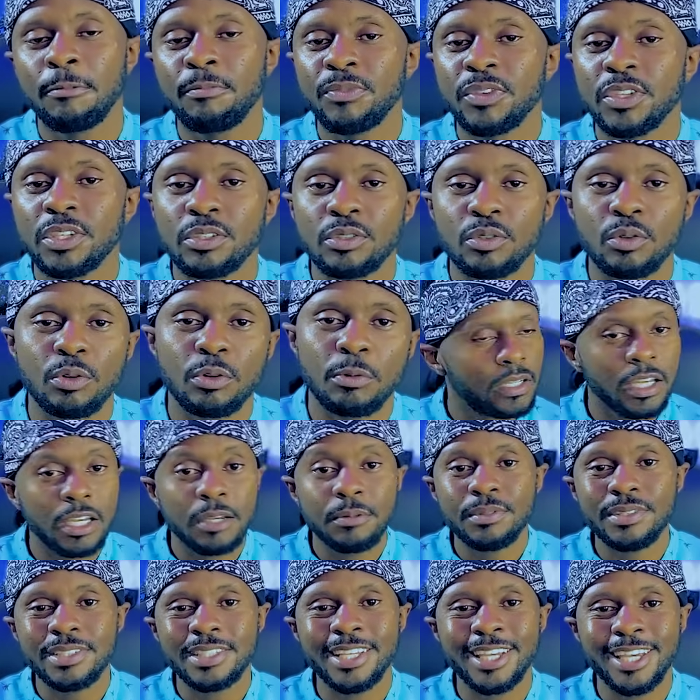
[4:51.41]
So
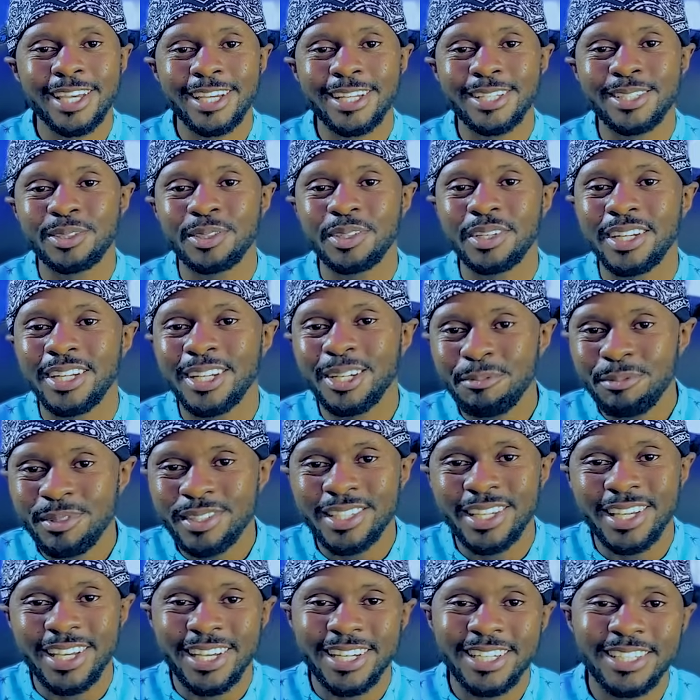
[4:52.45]
MC
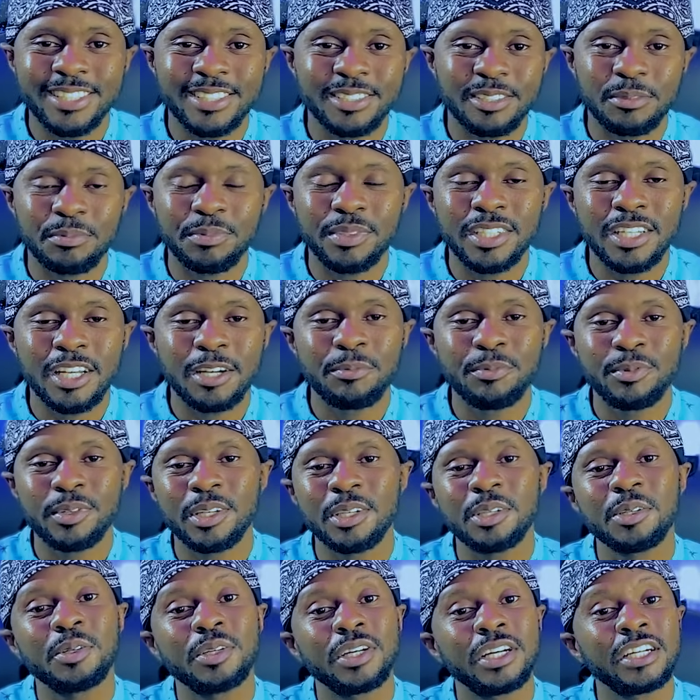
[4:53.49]
Angel, big up where
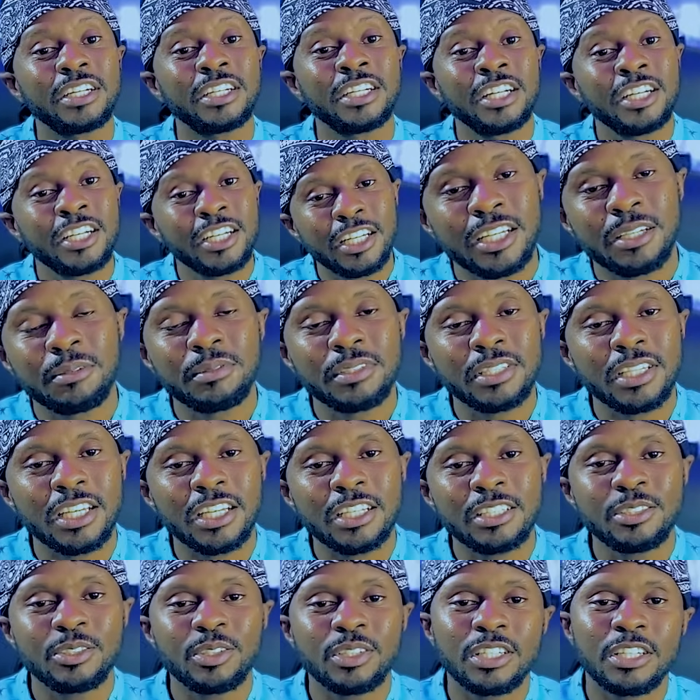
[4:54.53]
you are. MC
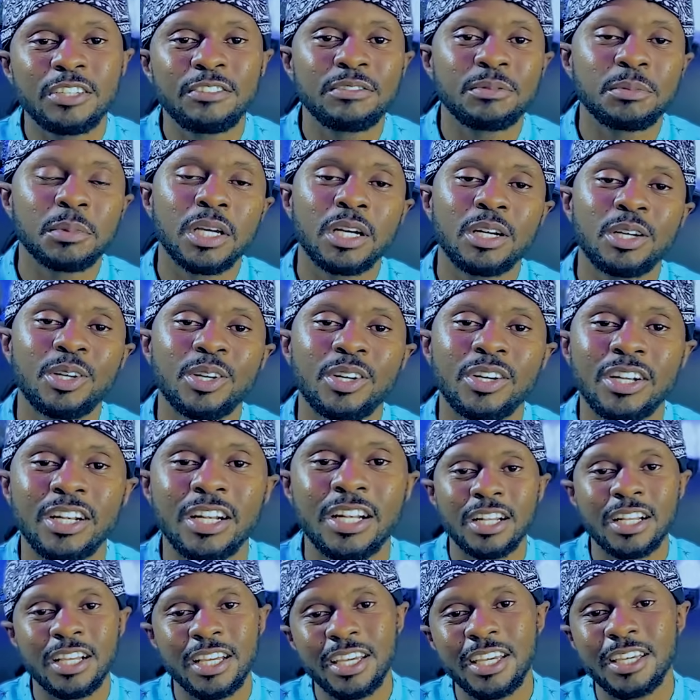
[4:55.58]
Angel gives me a call.
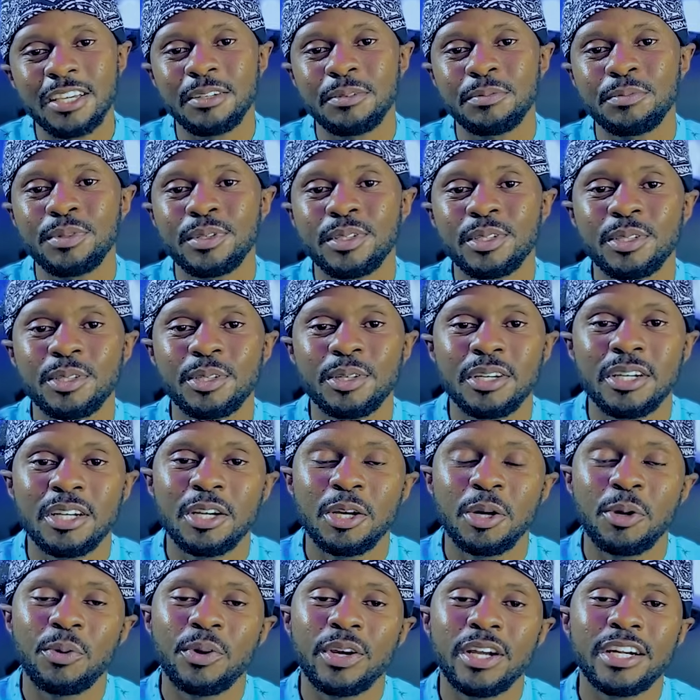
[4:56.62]
Hey bro,
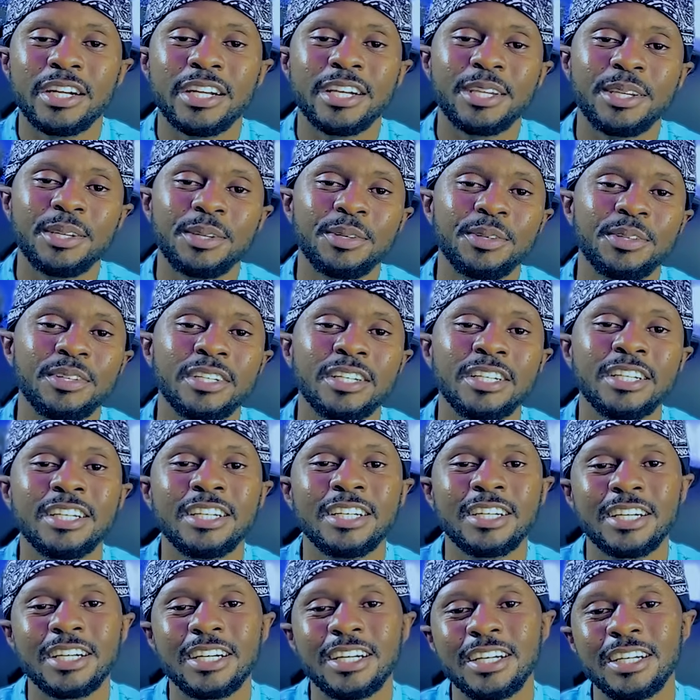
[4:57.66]
where are you?
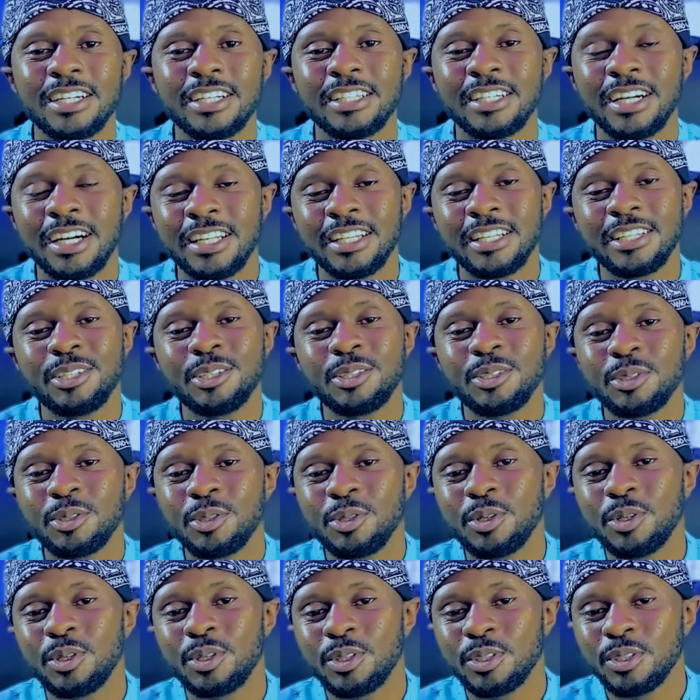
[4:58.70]
I need you to
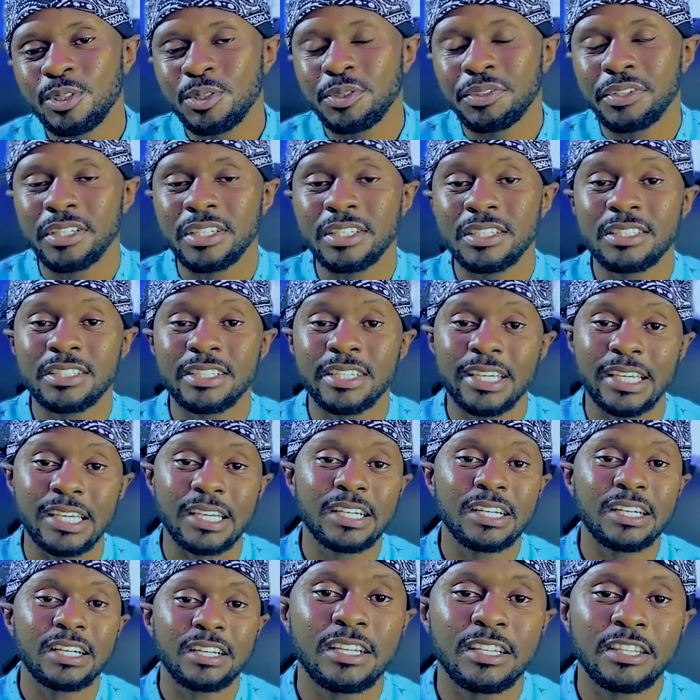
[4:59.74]
go to this gig.